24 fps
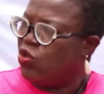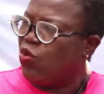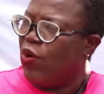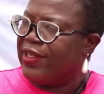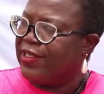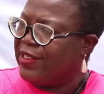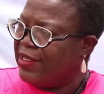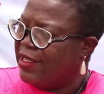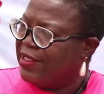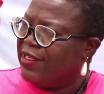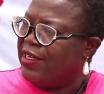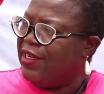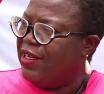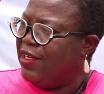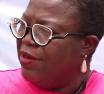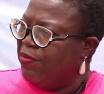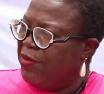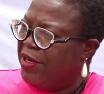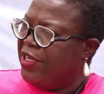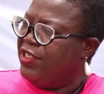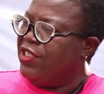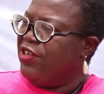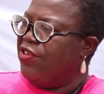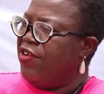who are sitting in
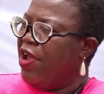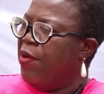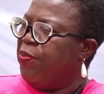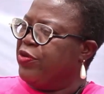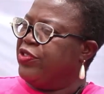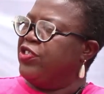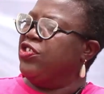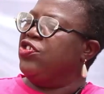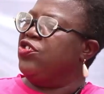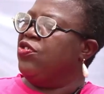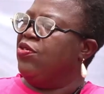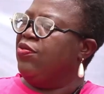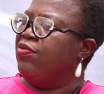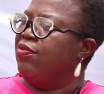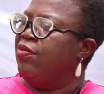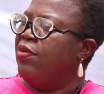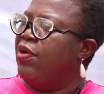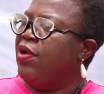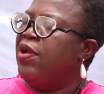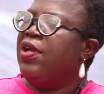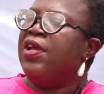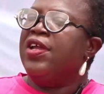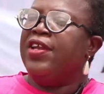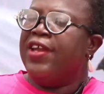ministerial position,
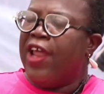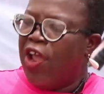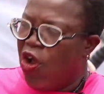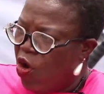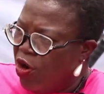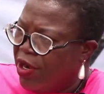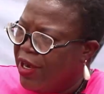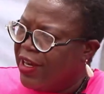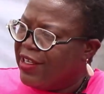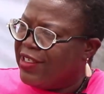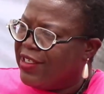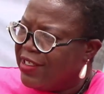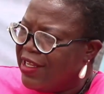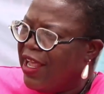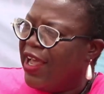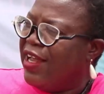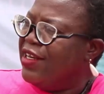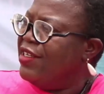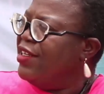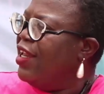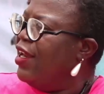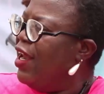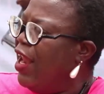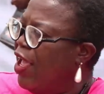they
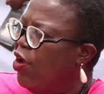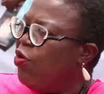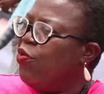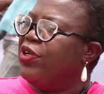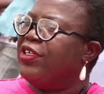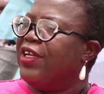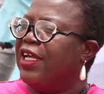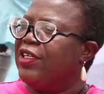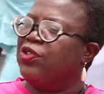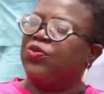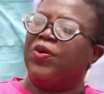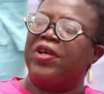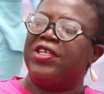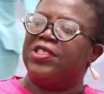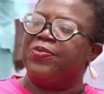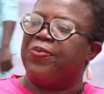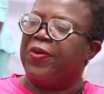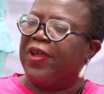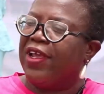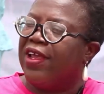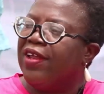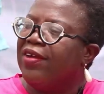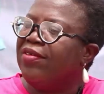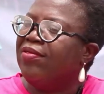understand the language that we are
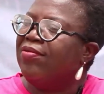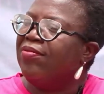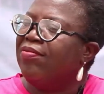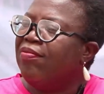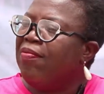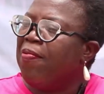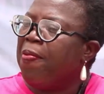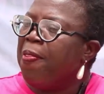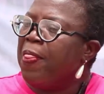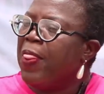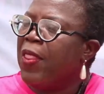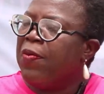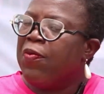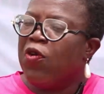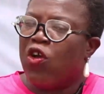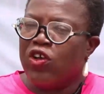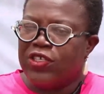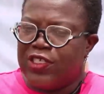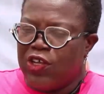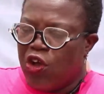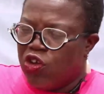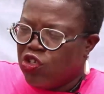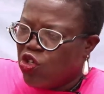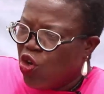speaking.
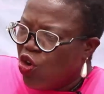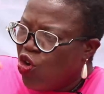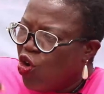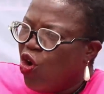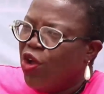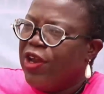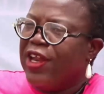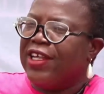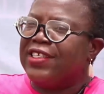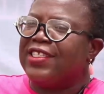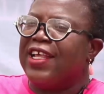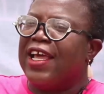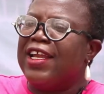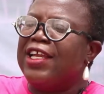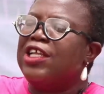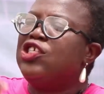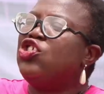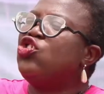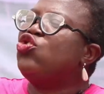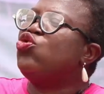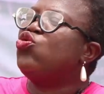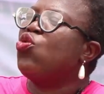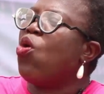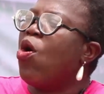Because they also understand the
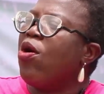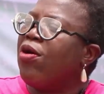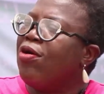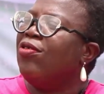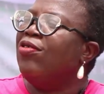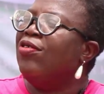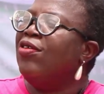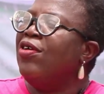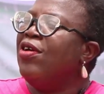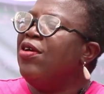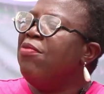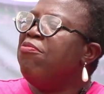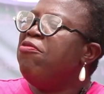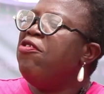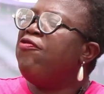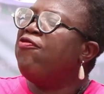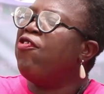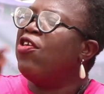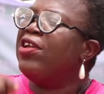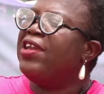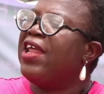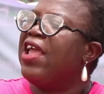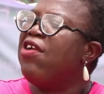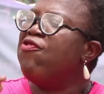struggle before they